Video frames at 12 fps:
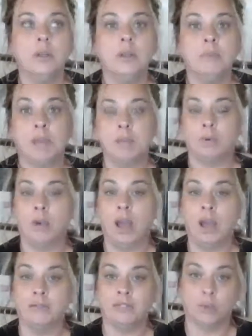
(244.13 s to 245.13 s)
People
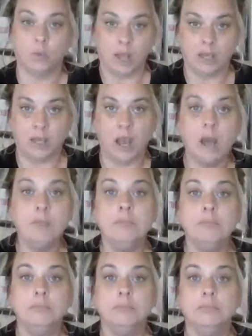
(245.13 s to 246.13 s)
have to wake up
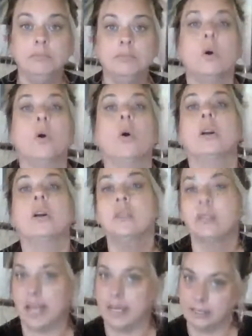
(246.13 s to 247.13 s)
or
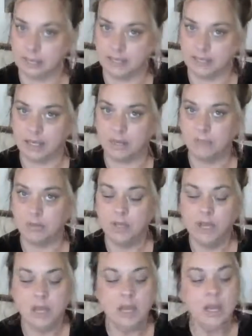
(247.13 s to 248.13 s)
stay asleep.
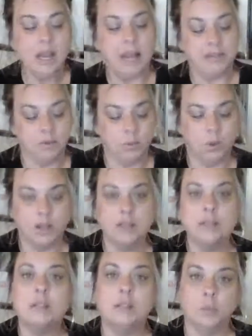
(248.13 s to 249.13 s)
And the
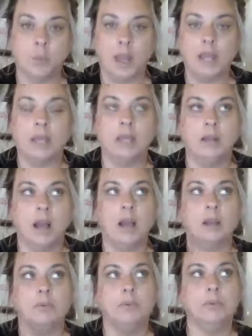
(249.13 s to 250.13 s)
ones that are waking
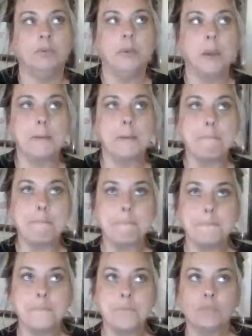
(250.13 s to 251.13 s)
up
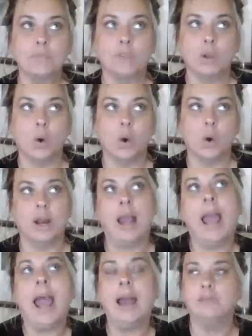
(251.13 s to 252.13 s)
or
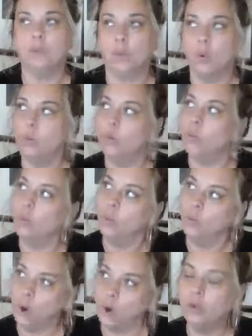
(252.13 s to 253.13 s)
have
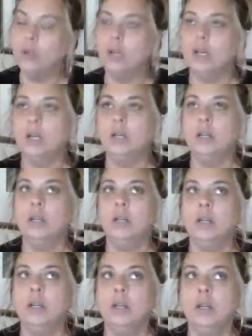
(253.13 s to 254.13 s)
woke,
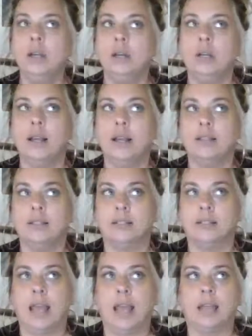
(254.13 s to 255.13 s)
it's
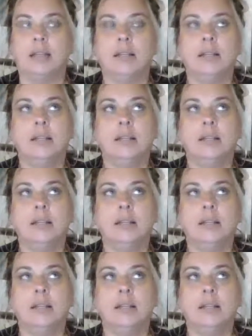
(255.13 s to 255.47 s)
like,